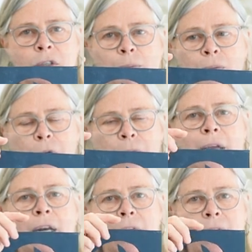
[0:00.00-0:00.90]
to
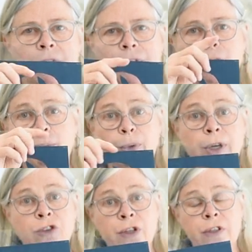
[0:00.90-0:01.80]
create a lot of little
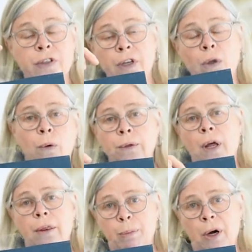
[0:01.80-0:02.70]
bridges that hold
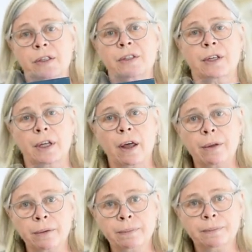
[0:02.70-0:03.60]
all the parts
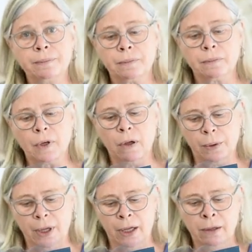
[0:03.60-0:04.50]
together.
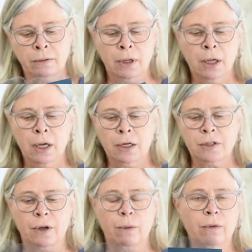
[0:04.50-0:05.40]
Okay,
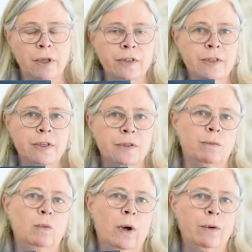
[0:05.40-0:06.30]
so this is
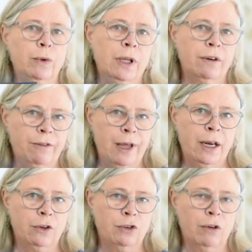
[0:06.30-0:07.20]
one real
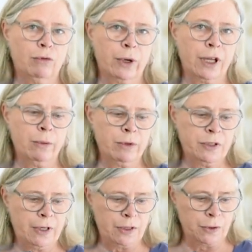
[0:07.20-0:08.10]
advantage of working with
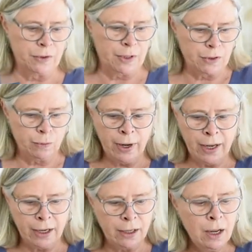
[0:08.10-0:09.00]
stencils this
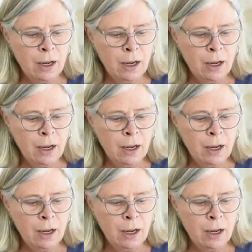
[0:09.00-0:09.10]
way,